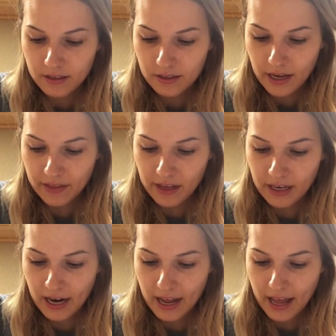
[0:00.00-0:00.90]
and then
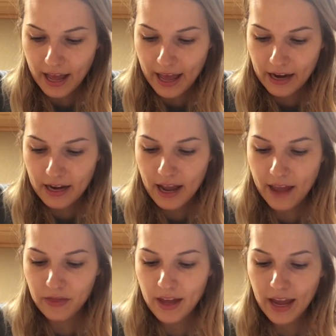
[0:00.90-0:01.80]
an N
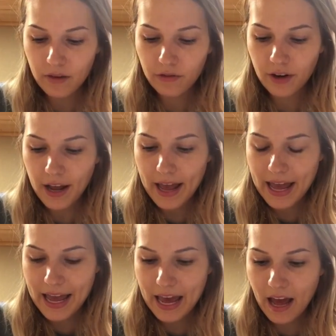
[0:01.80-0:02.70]
at the end for
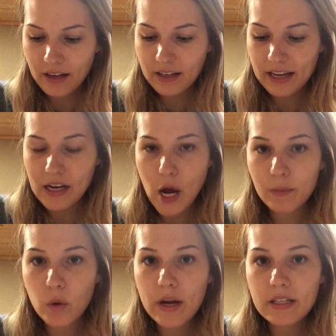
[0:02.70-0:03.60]
an, and now
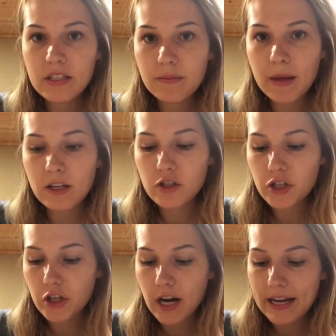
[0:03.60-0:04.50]
I'm going to make
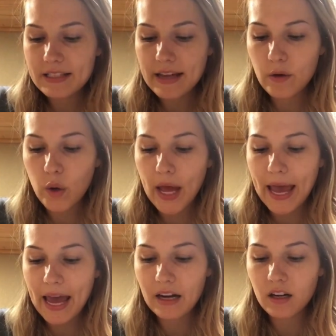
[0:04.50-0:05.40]
sure I sound out
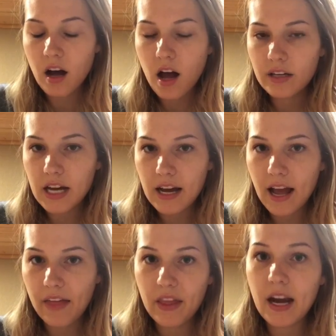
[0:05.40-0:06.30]
anaconda,
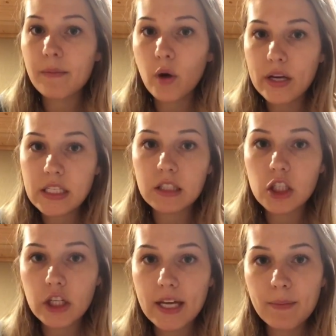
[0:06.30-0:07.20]
and then I'm going to
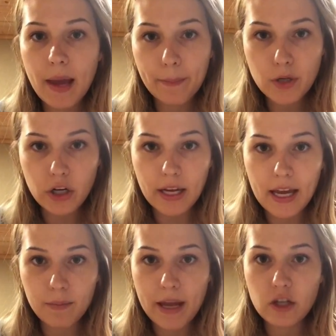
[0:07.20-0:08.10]
look in my book
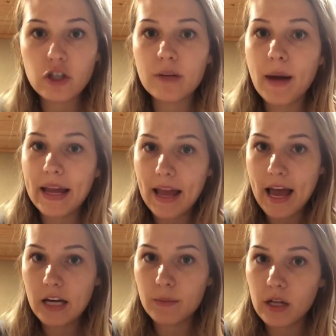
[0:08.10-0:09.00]
and make sure my
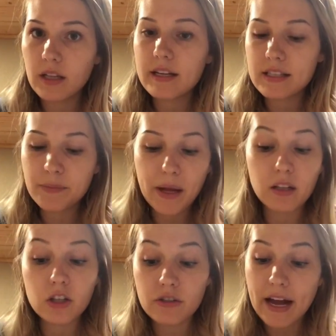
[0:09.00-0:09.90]
animal is
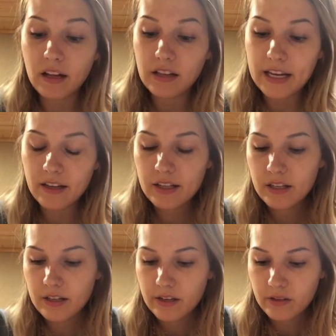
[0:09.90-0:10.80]
spelled correctly.
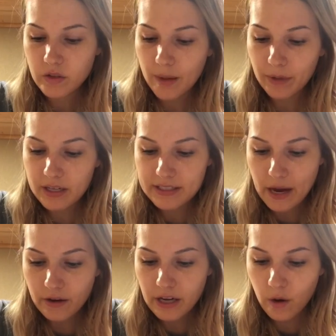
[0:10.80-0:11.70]
So I'm going to
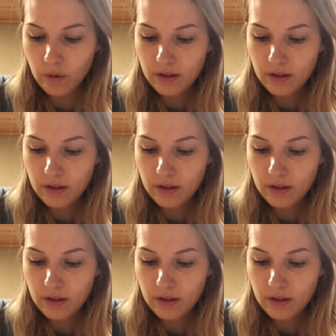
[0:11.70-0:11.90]
sound it out.